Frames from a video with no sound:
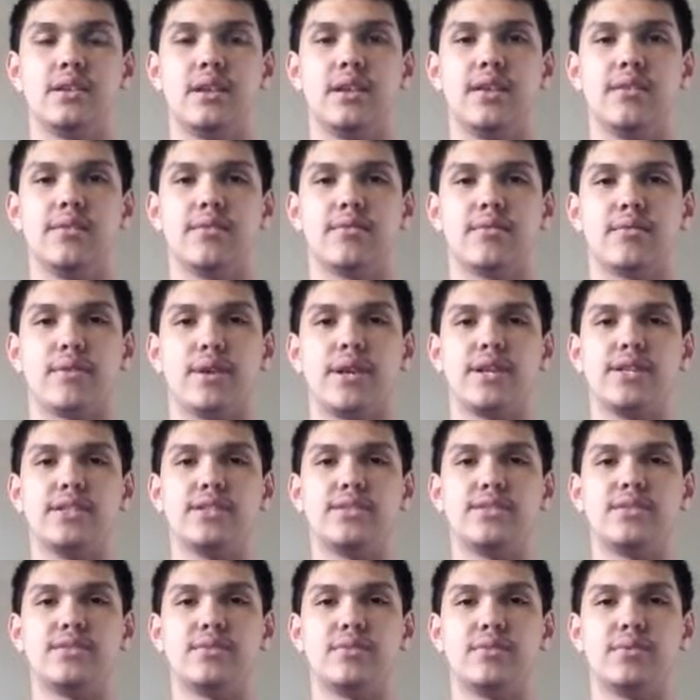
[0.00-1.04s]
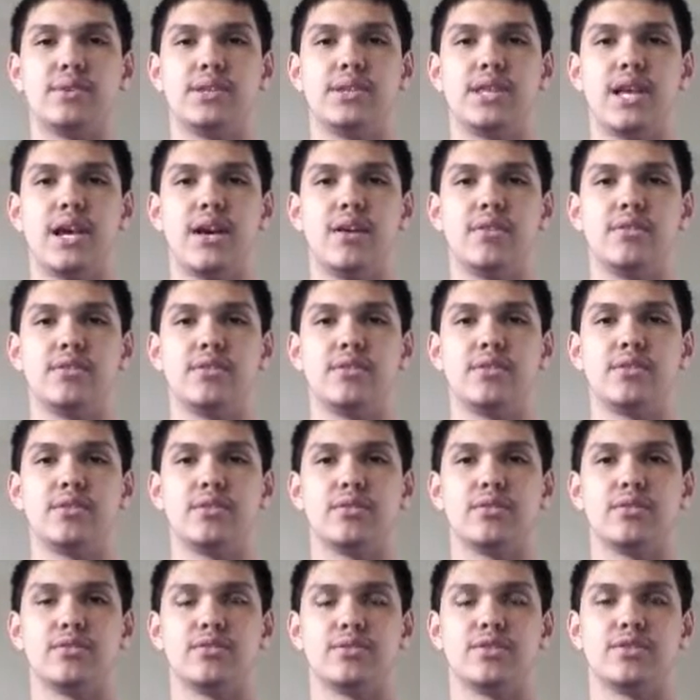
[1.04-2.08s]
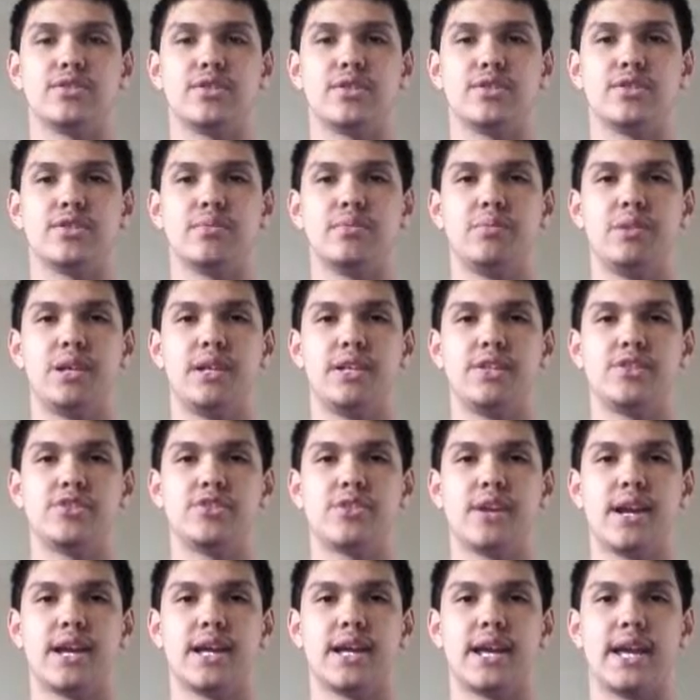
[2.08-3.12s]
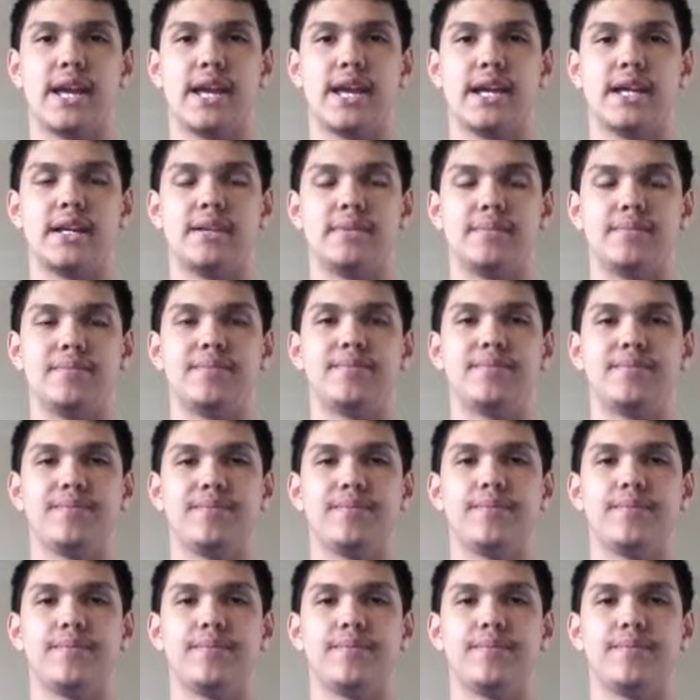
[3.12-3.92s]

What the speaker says: they've raced without restrictor plate track, and